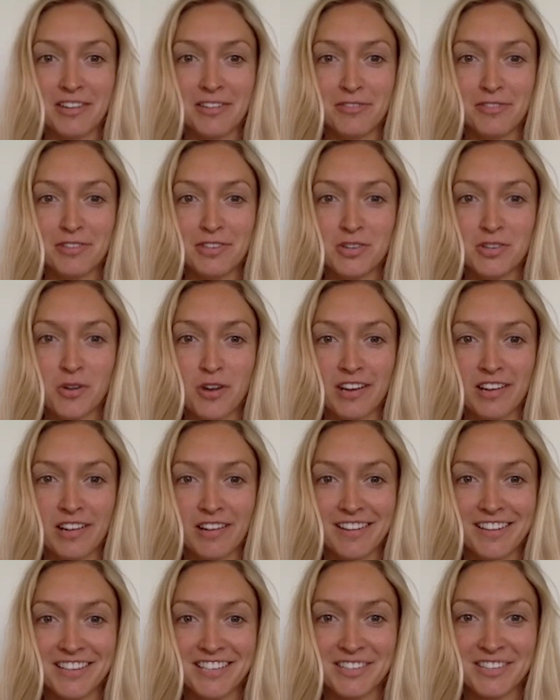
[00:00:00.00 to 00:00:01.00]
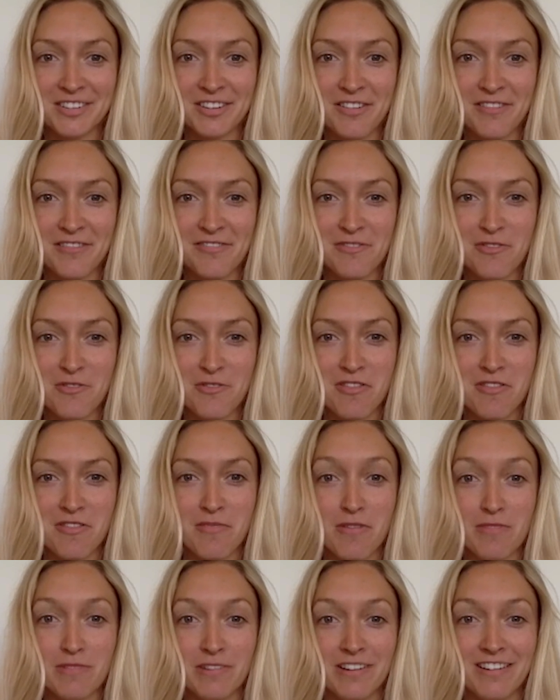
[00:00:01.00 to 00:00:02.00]
you for joining us on our fourth
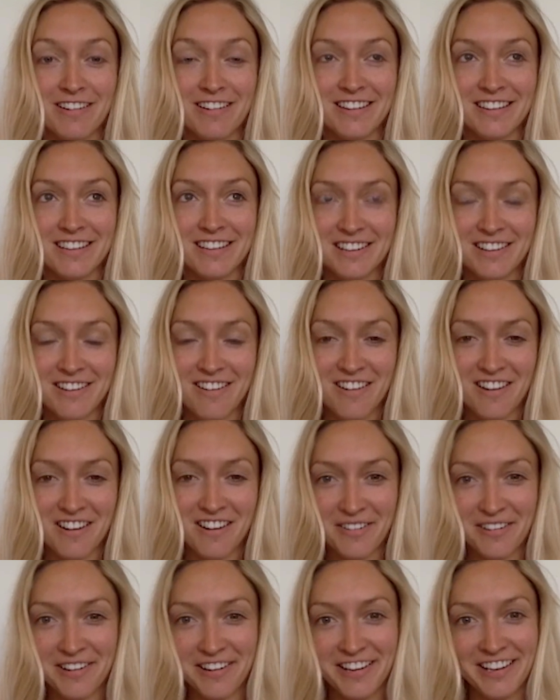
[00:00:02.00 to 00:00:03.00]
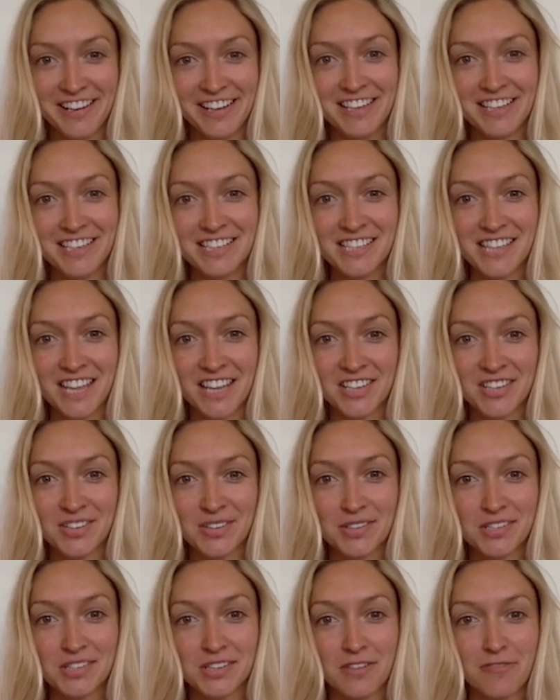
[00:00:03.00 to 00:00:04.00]
webinar in our
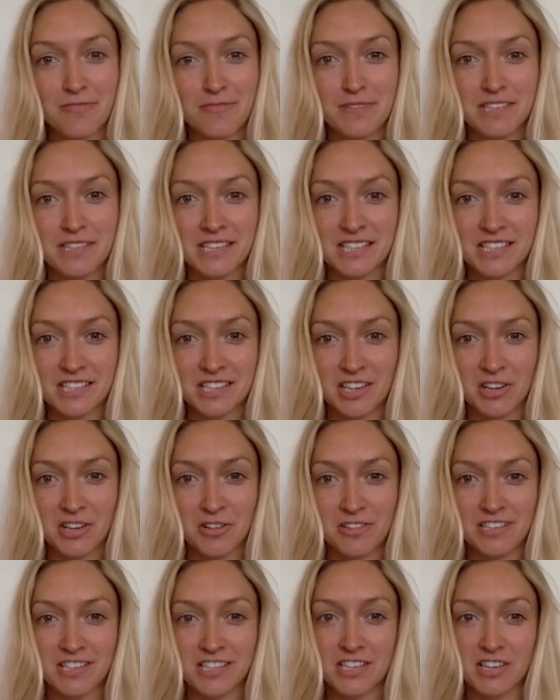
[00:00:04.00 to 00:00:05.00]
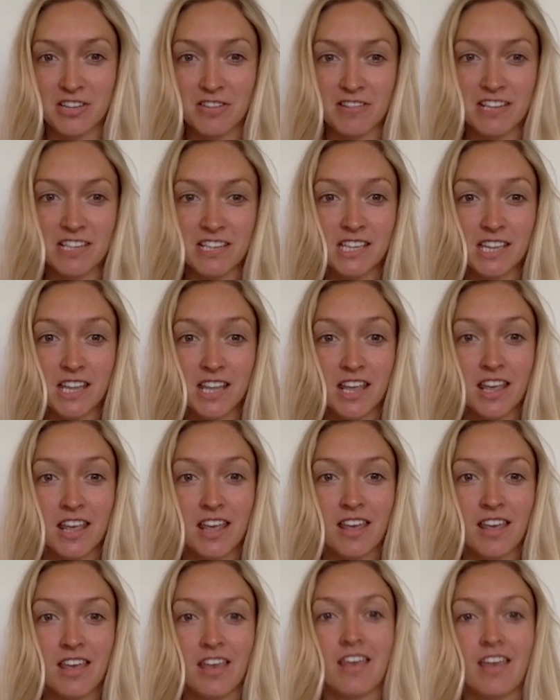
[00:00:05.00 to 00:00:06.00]
Essentials of Business Security series.
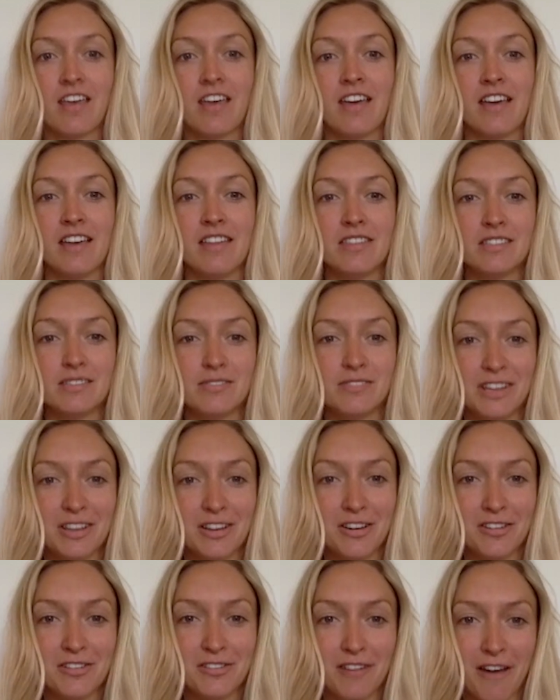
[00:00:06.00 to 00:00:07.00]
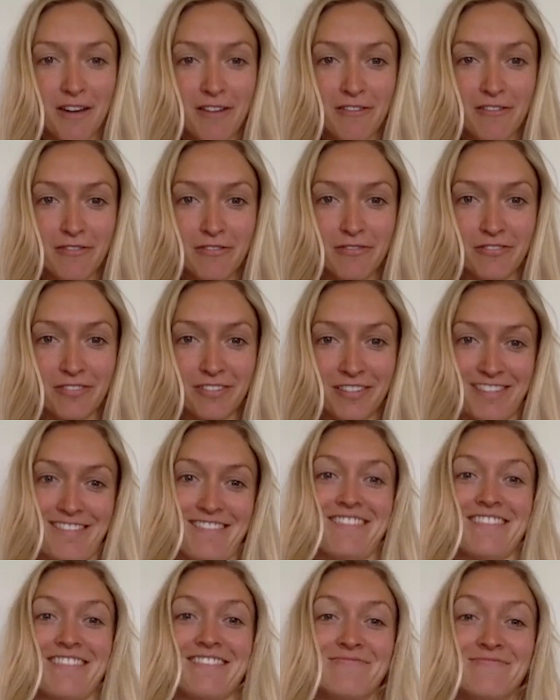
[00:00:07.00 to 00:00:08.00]
In this video, you have
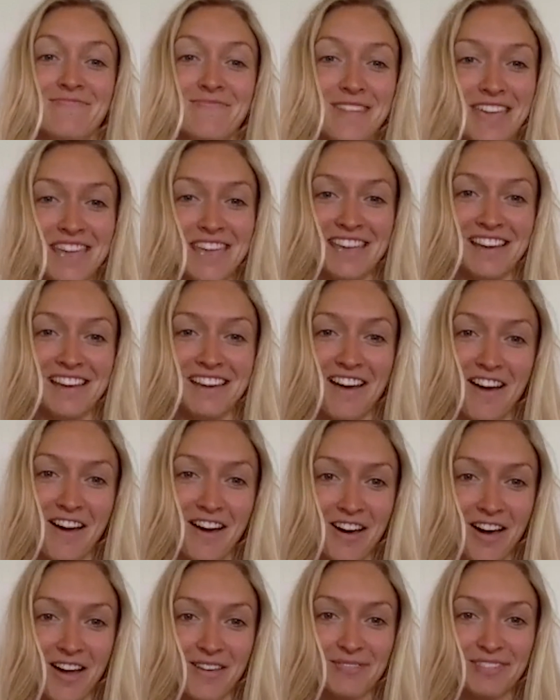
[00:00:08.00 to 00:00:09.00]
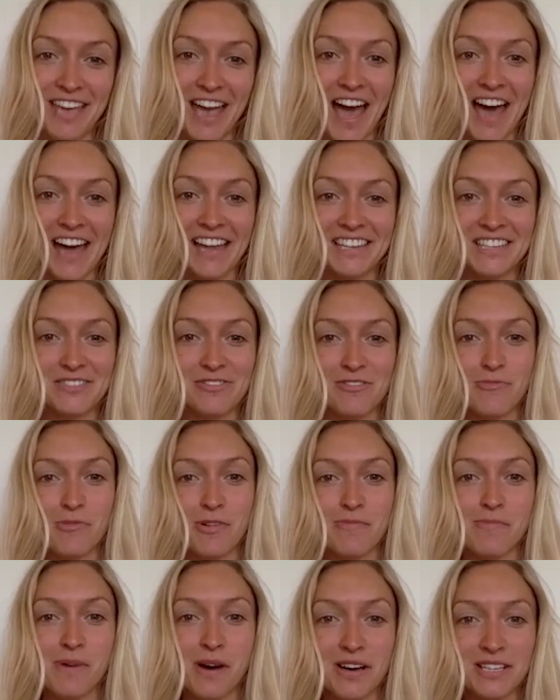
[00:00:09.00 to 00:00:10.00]
me, uh, I'm Kat from
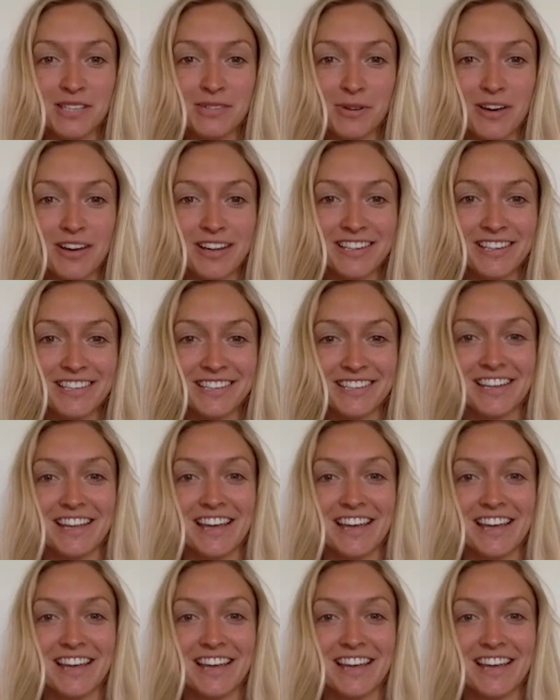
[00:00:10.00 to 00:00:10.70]
1Password,